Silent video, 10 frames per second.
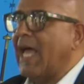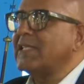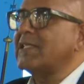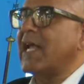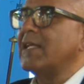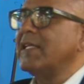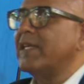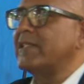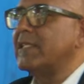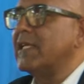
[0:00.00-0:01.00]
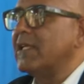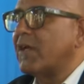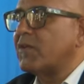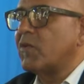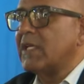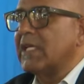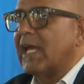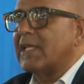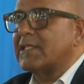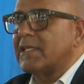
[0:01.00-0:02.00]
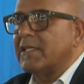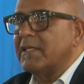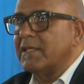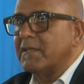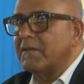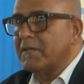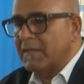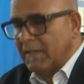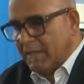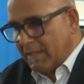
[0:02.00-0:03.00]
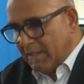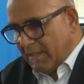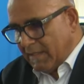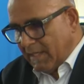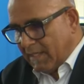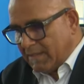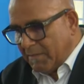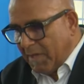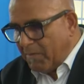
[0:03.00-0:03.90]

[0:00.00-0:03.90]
I stand here today not only as